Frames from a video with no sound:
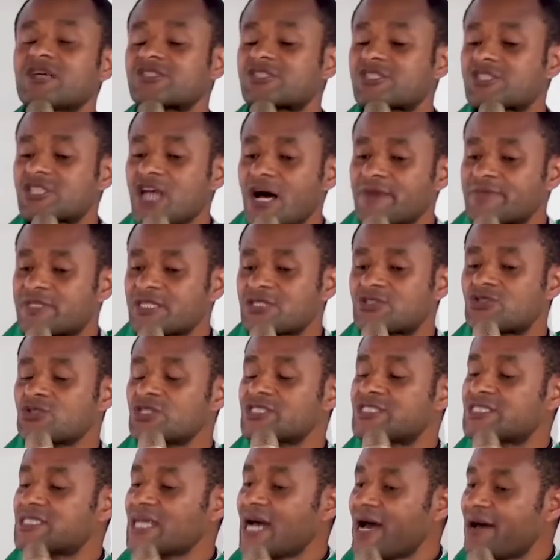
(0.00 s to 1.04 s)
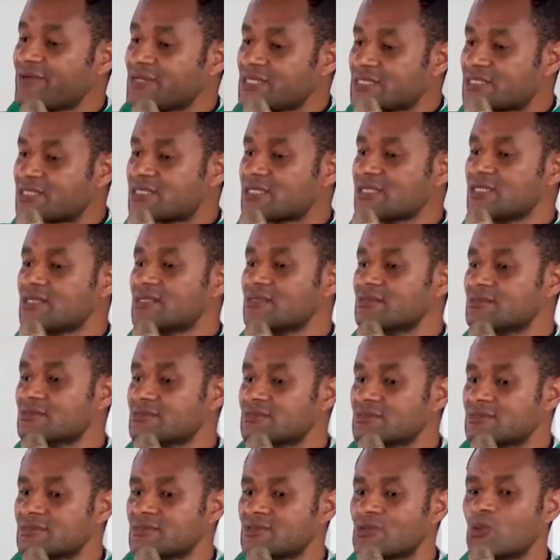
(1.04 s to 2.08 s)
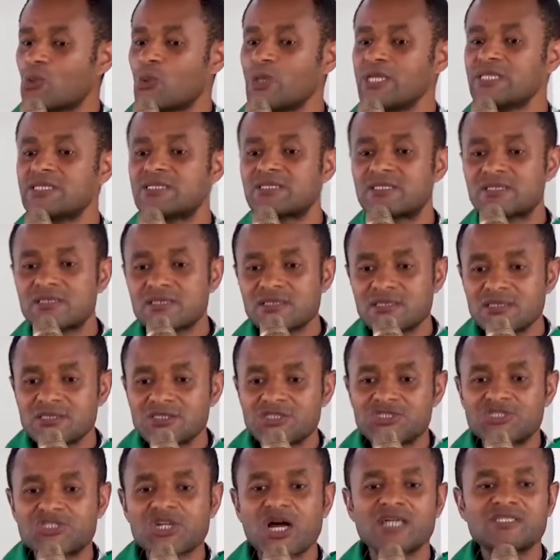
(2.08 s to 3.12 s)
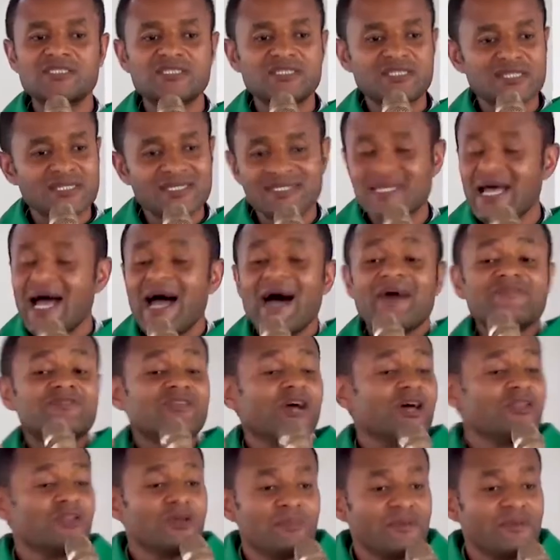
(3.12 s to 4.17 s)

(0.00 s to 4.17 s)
substitute charity with church things. I've told you